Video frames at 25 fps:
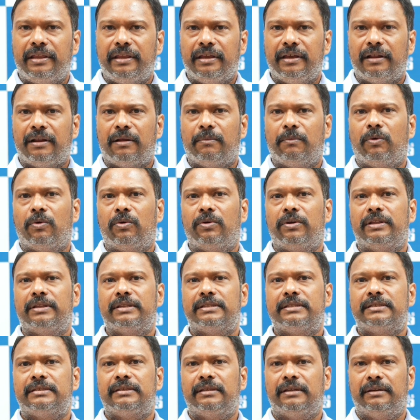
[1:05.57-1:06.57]
hear about
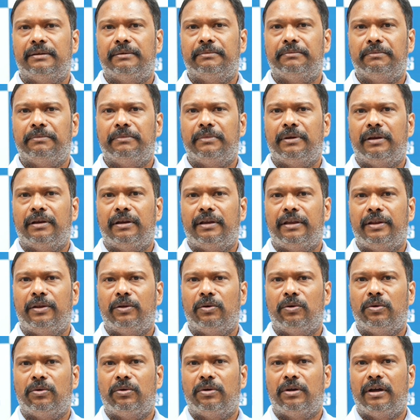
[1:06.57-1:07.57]
is you
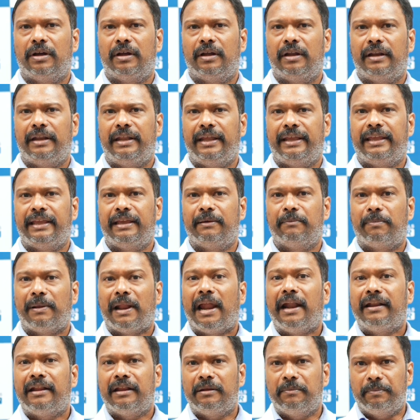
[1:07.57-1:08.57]
know, taking
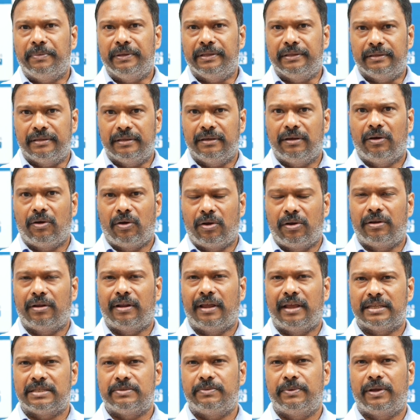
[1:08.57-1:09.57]
plantain pith, or
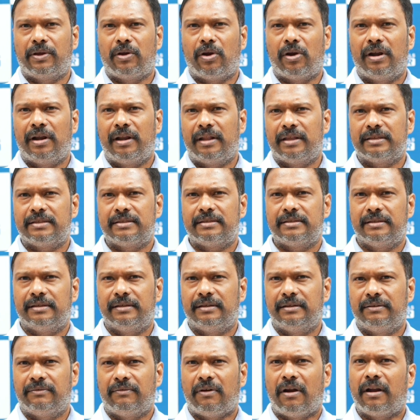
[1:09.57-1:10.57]
as we call it as
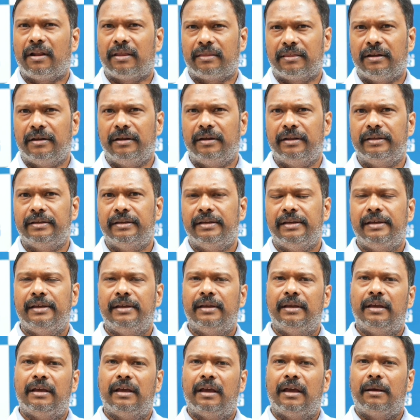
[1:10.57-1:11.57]
vaadathandu.
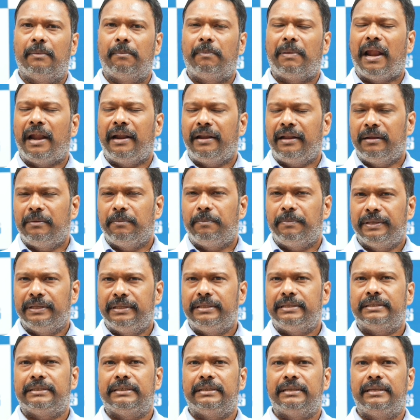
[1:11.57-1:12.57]
Plantain
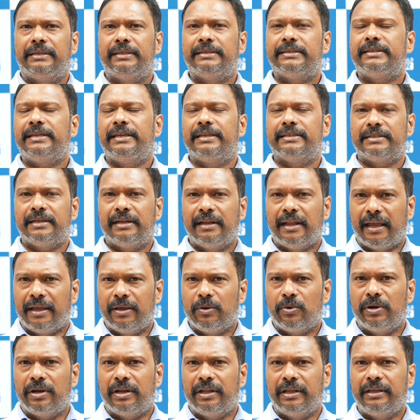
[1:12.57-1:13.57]
pith is a
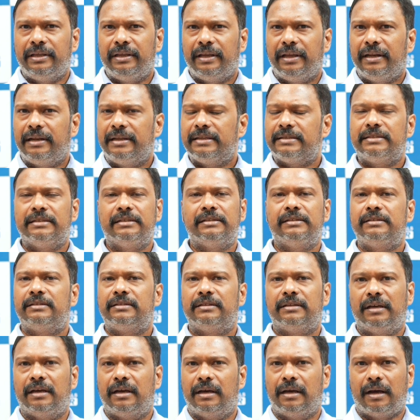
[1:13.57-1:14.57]
diuretic. It isn't
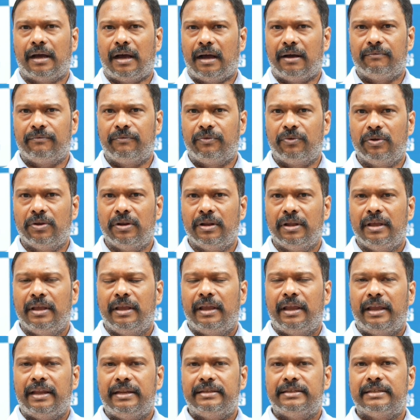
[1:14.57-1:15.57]
harmful.
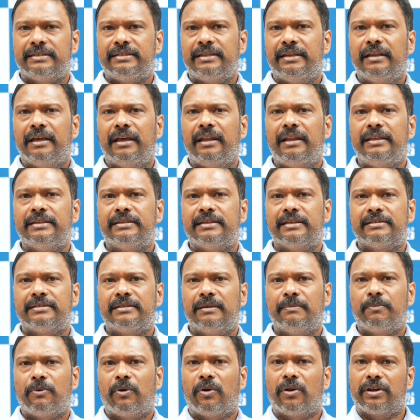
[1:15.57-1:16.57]
It just increases
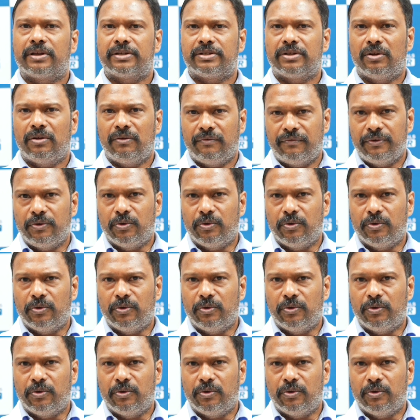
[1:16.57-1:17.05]
the production of